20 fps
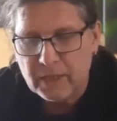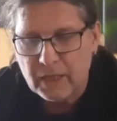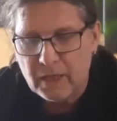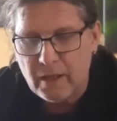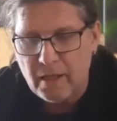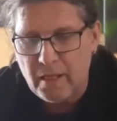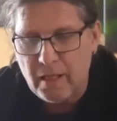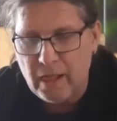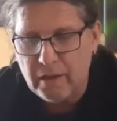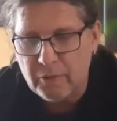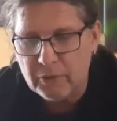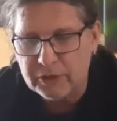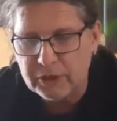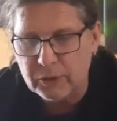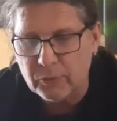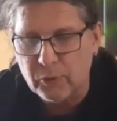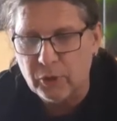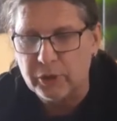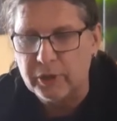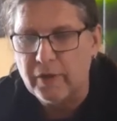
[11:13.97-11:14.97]
uh, what's
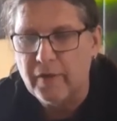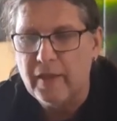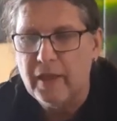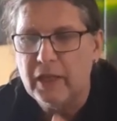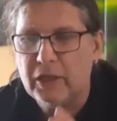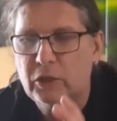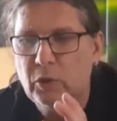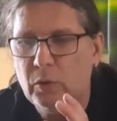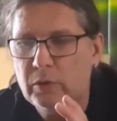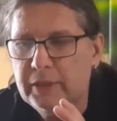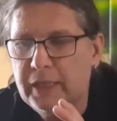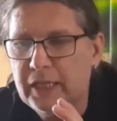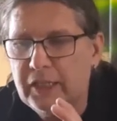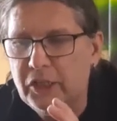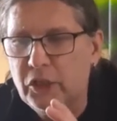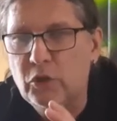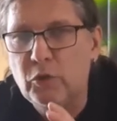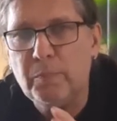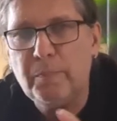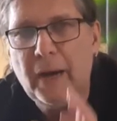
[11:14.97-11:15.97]
the word? Don't get
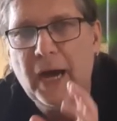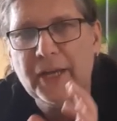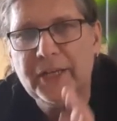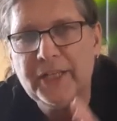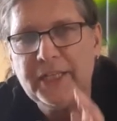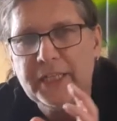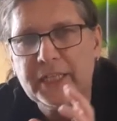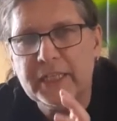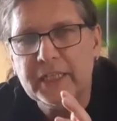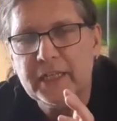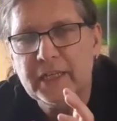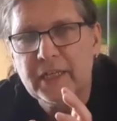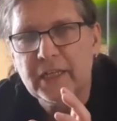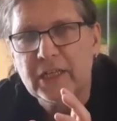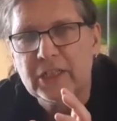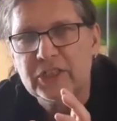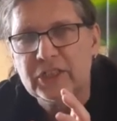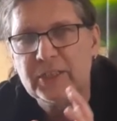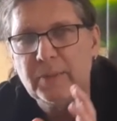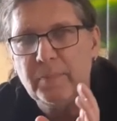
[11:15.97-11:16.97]
into panic
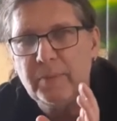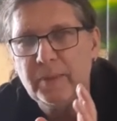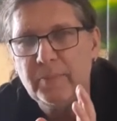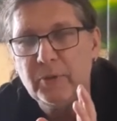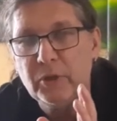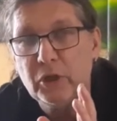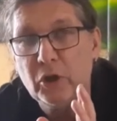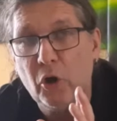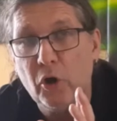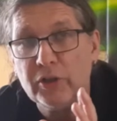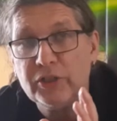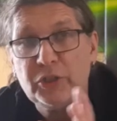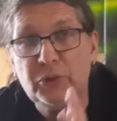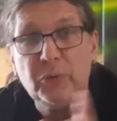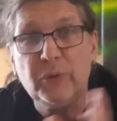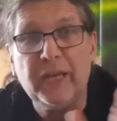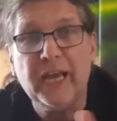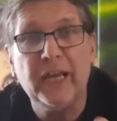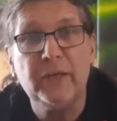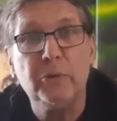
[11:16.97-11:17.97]
simply because
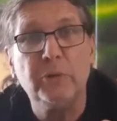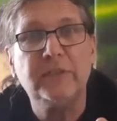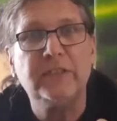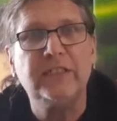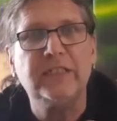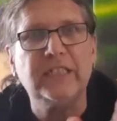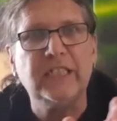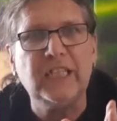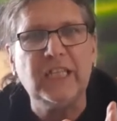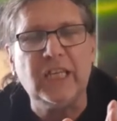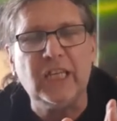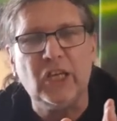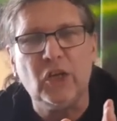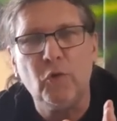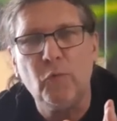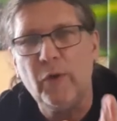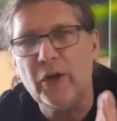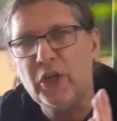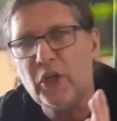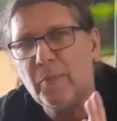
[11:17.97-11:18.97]
you cannot see
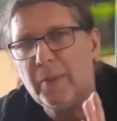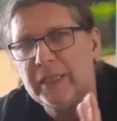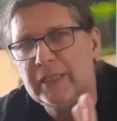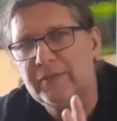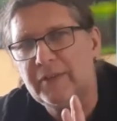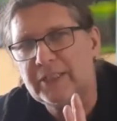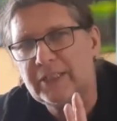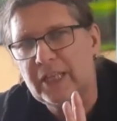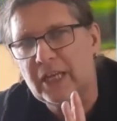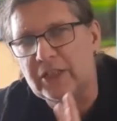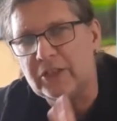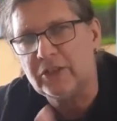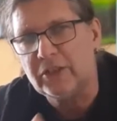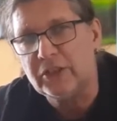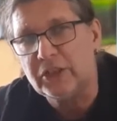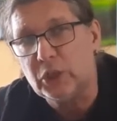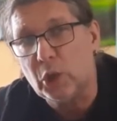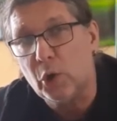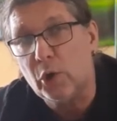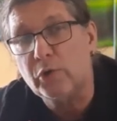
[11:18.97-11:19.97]
where your manifestation
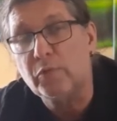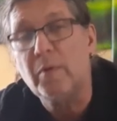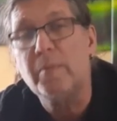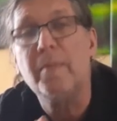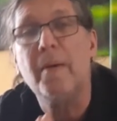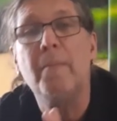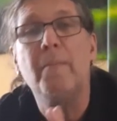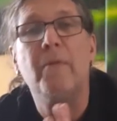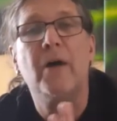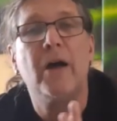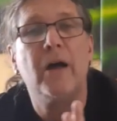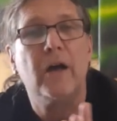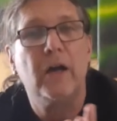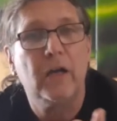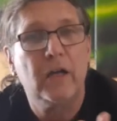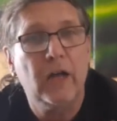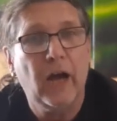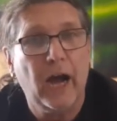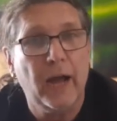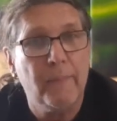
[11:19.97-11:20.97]
is going. Remember,
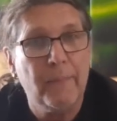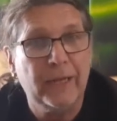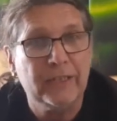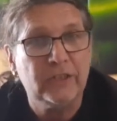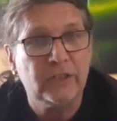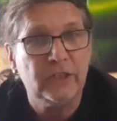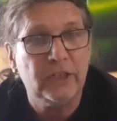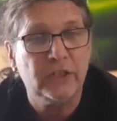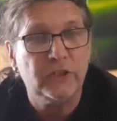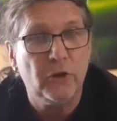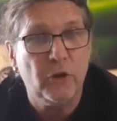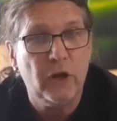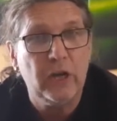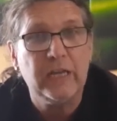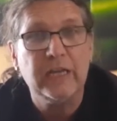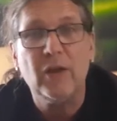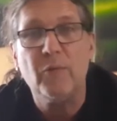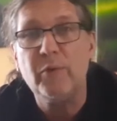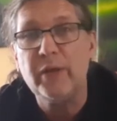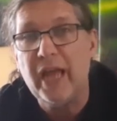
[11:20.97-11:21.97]
I mentioned this
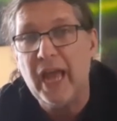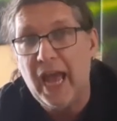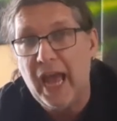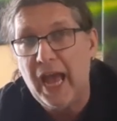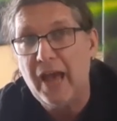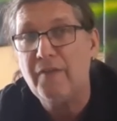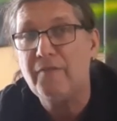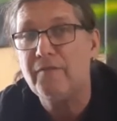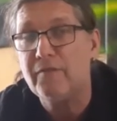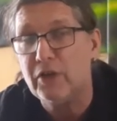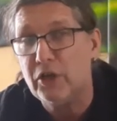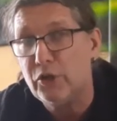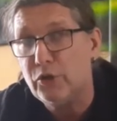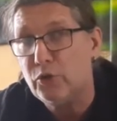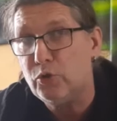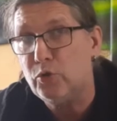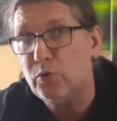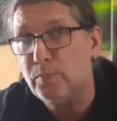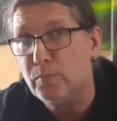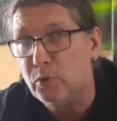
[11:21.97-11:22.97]
earlier, we have a
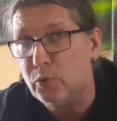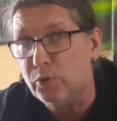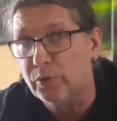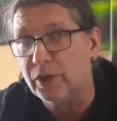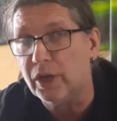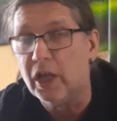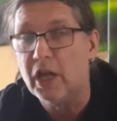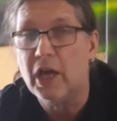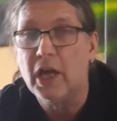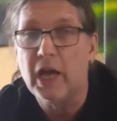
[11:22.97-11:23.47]
new moon.